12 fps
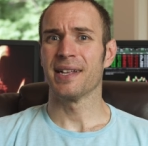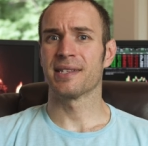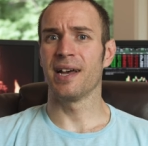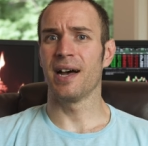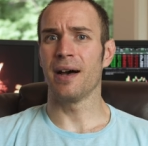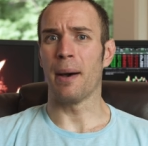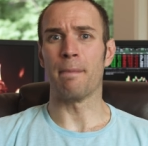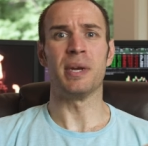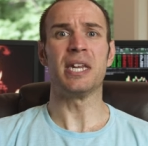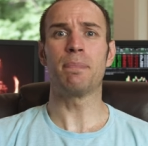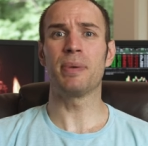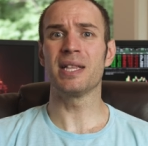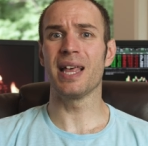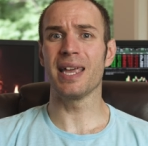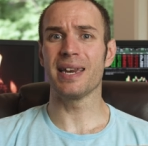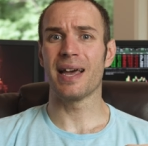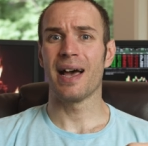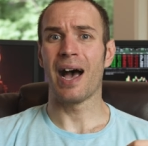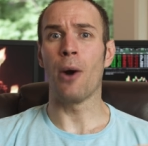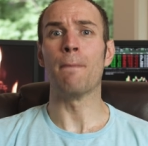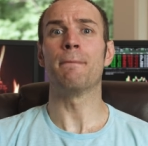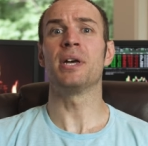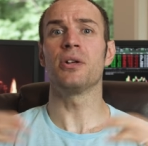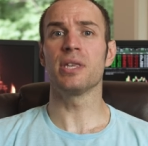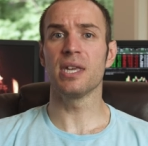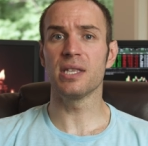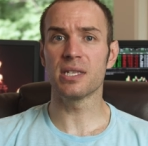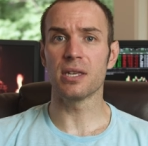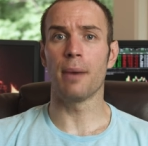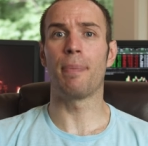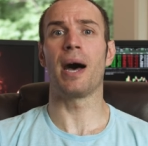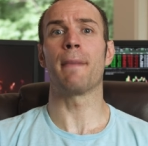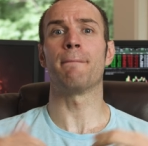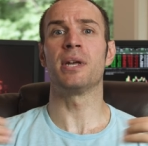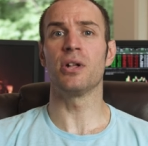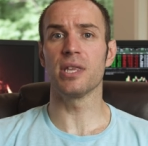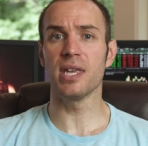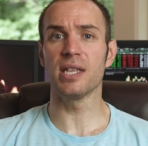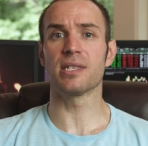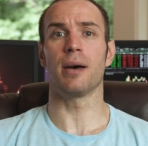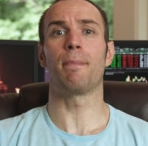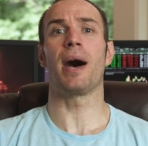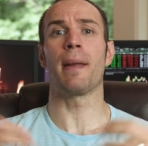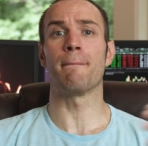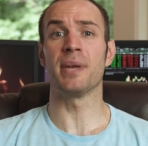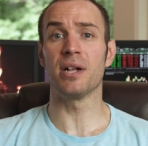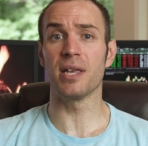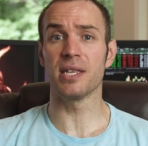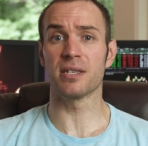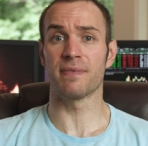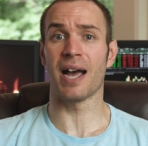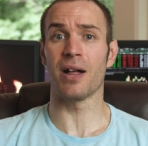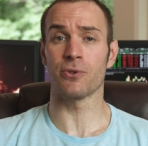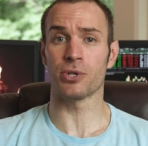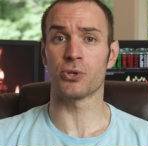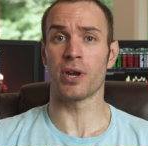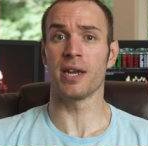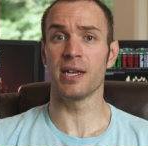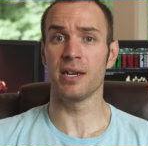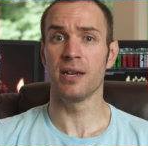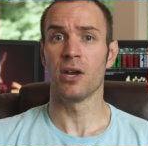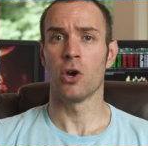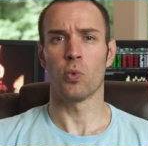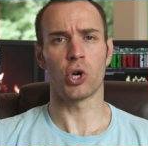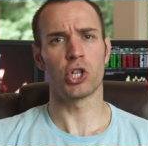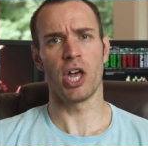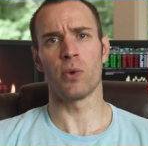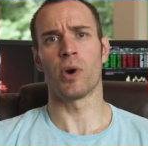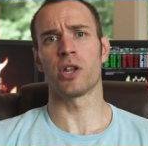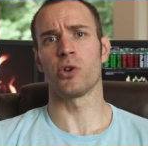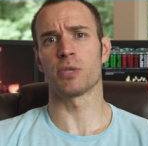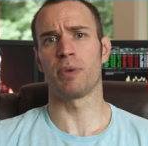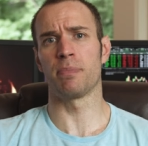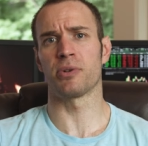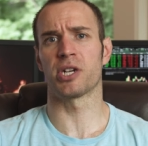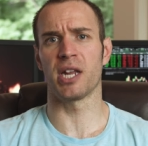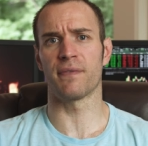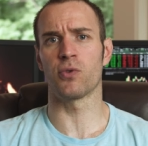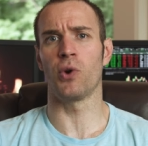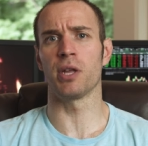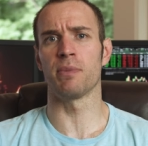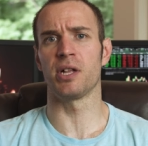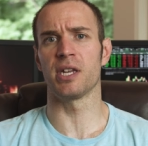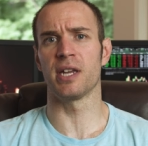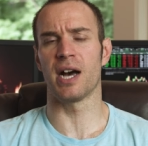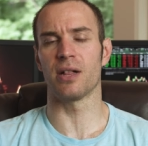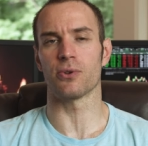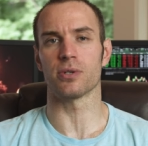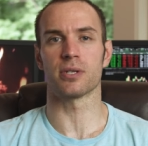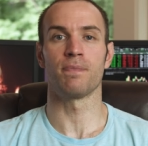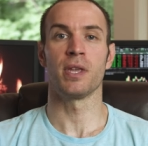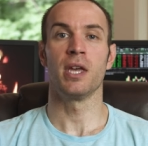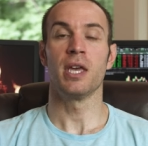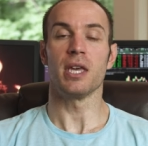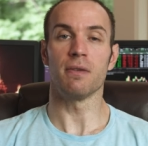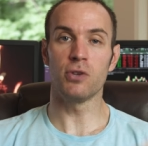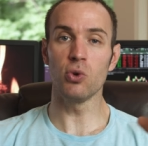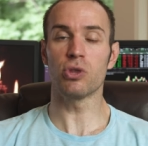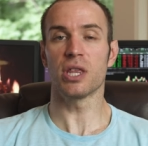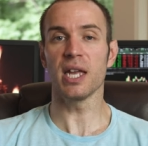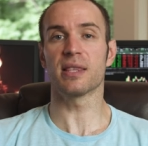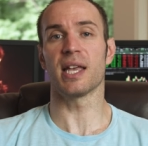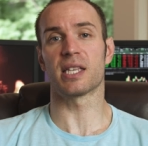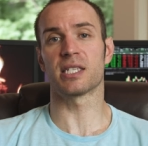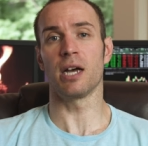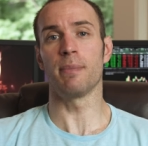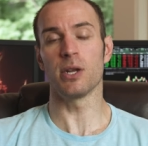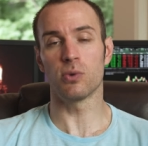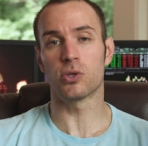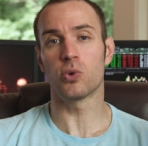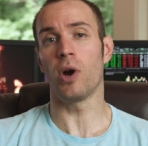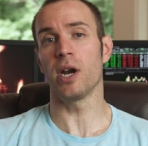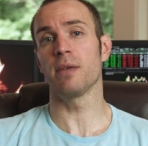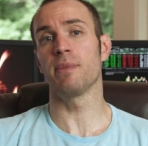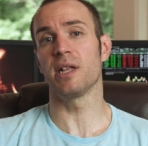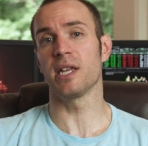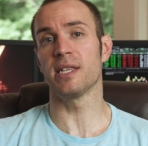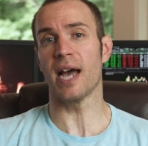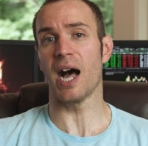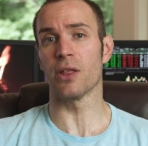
to manipulate how millions upon millions upon millions of dollars traded? Well, Clay, one of those people could have $20 million. If you think that somebody with $20 million